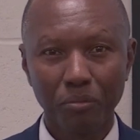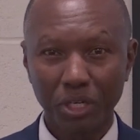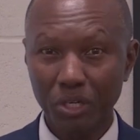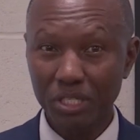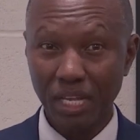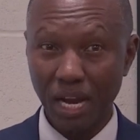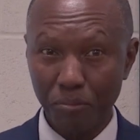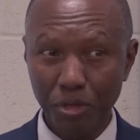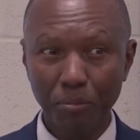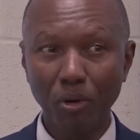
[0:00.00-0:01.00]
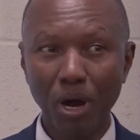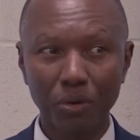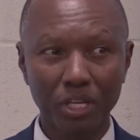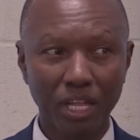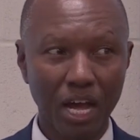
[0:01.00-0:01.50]
because there are people
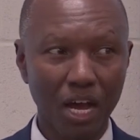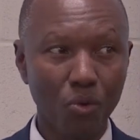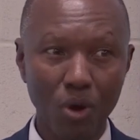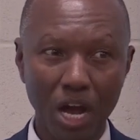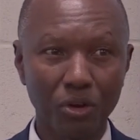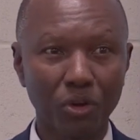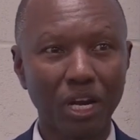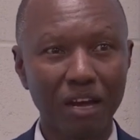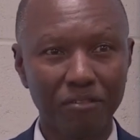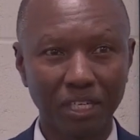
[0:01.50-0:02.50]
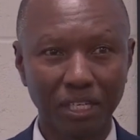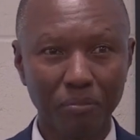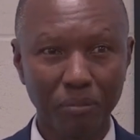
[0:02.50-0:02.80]
out there who are not loving.